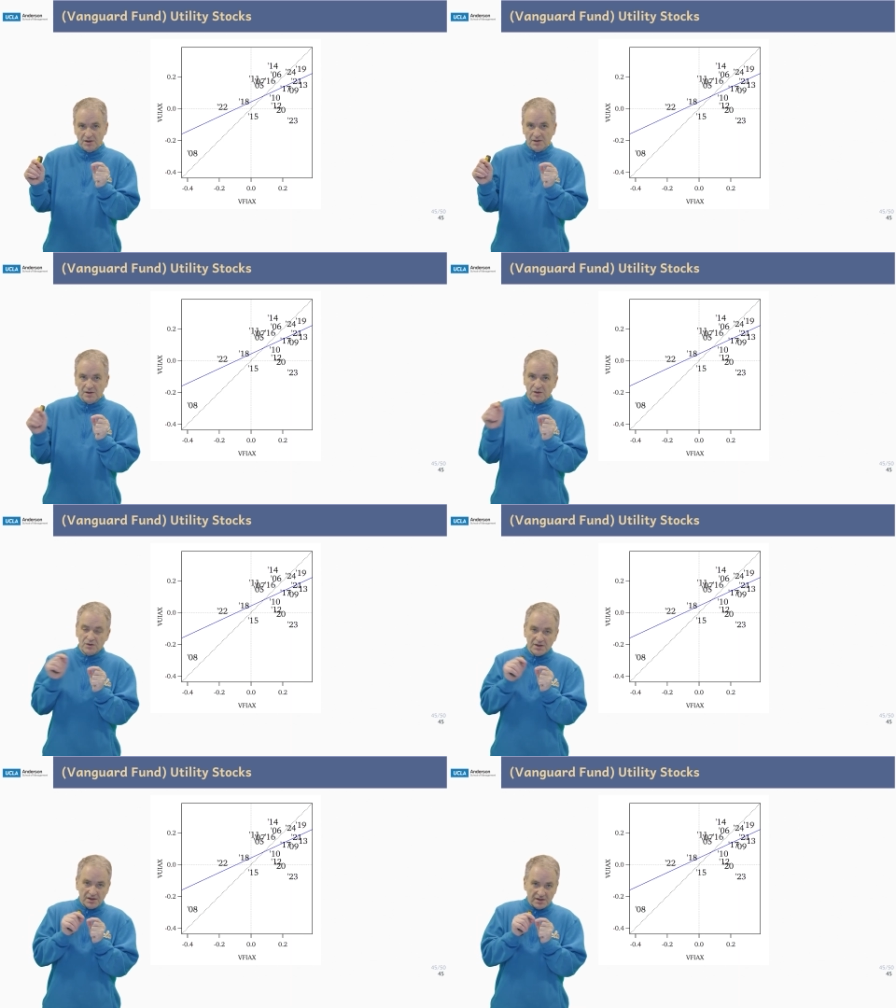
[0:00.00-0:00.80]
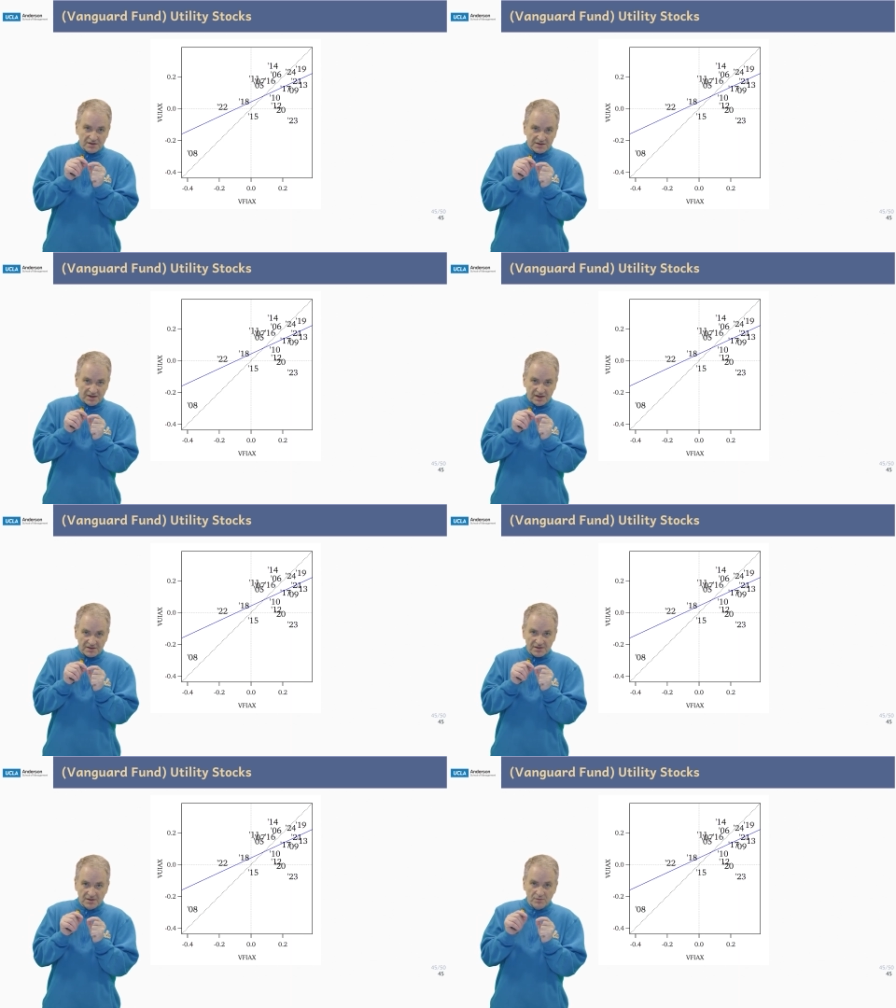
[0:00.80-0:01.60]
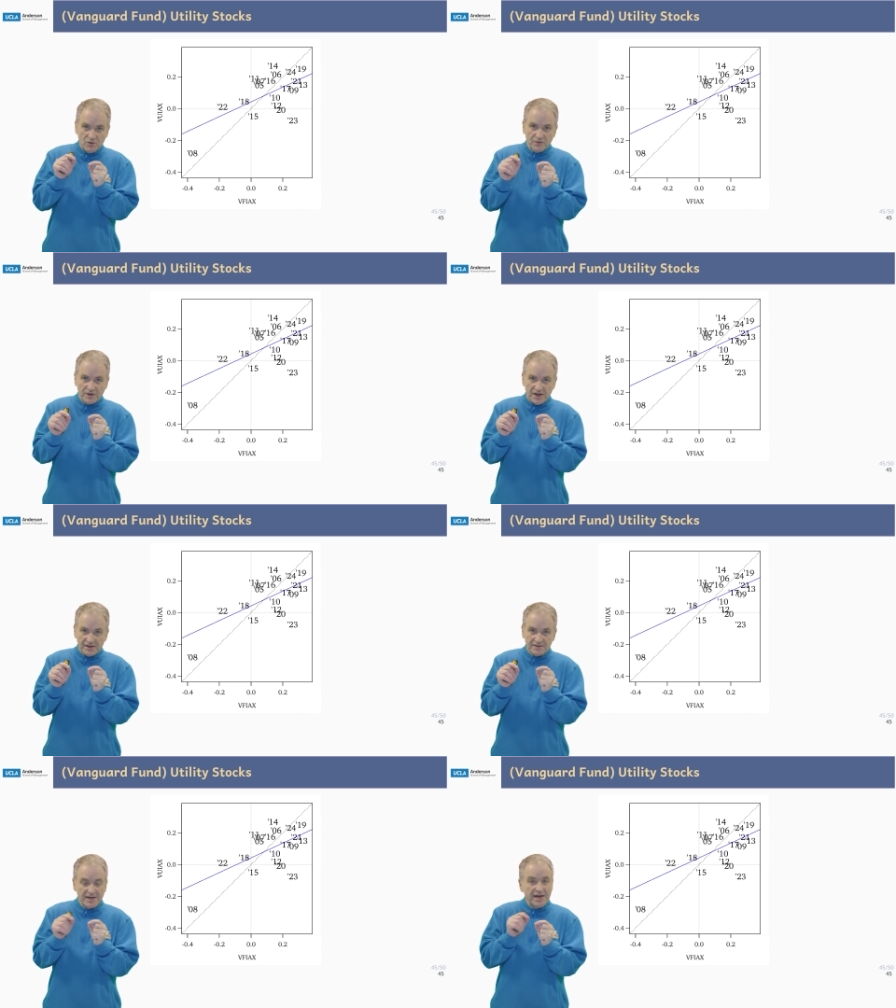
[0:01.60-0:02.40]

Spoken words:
the utility stocks moved less.